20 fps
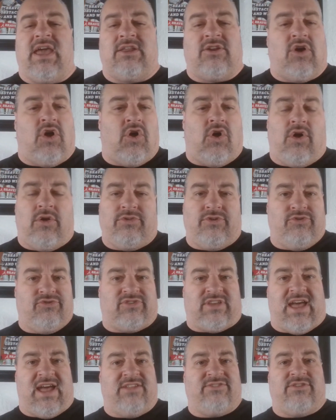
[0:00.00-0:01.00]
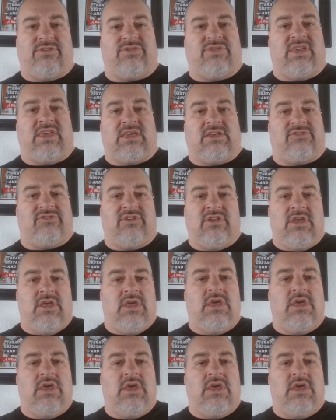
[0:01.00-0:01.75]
and all those kinds of things,